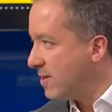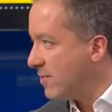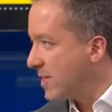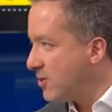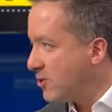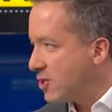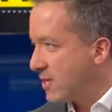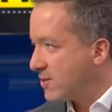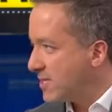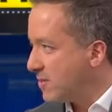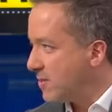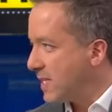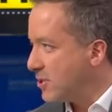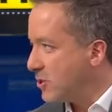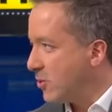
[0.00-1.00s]
because Chelsea
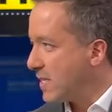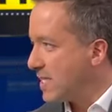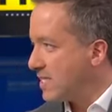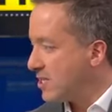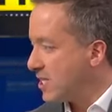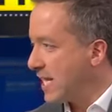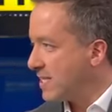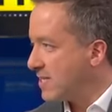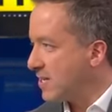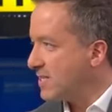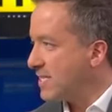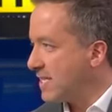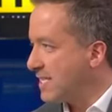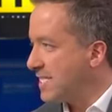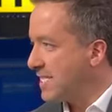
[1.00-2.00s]
had been talking to Shakhtar
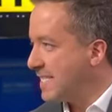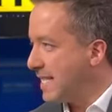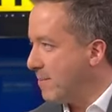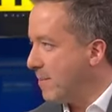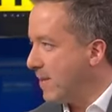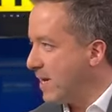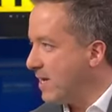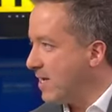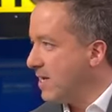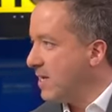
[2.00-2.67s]
since December.